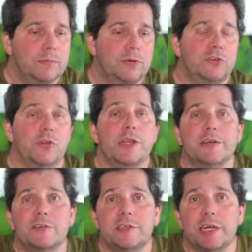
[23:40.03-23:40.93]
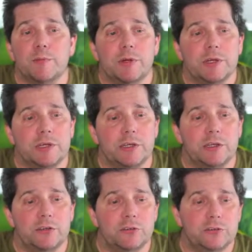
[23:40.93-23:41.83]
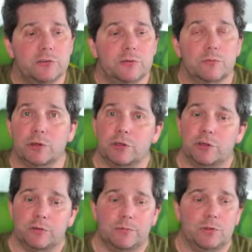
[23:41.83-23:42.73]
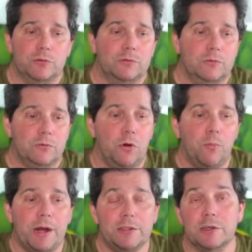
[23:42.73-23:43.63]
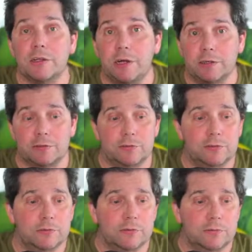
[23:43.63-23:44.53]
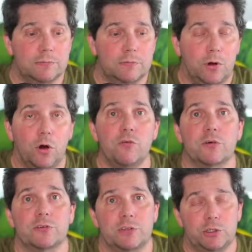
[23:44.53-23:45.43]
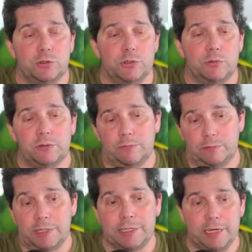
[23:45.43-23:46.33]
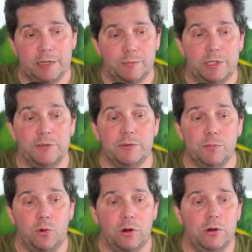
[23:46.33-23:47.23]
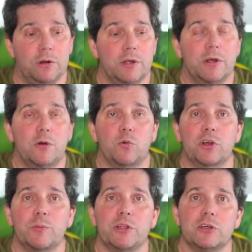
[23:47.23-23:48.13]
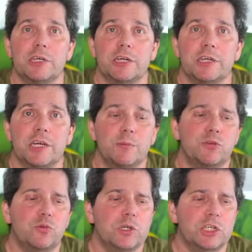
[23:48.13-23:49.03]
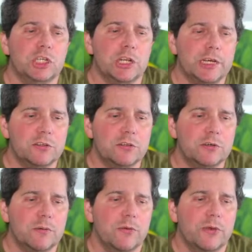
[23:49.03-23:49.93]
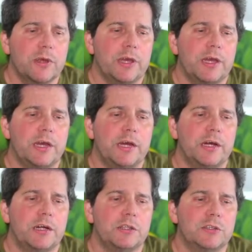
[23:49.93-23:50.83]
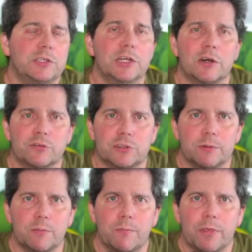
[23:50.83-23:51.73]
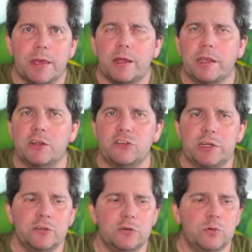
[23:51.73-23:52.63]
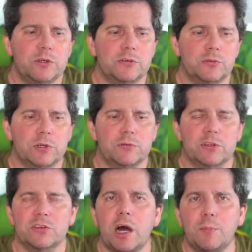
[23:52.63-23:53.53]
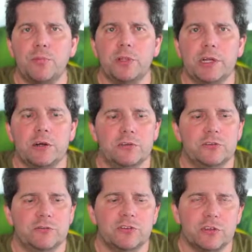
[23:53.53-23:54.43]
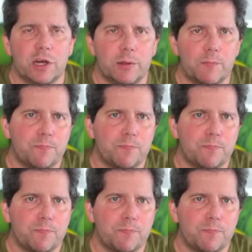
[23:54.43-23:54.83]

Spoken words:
So the next game is, we're going to roll back the clocks over a century, well, again, but even more. We're going to be looking at a game between Schlechter and Janowski. Now, Schlechter was one of the top players of his time.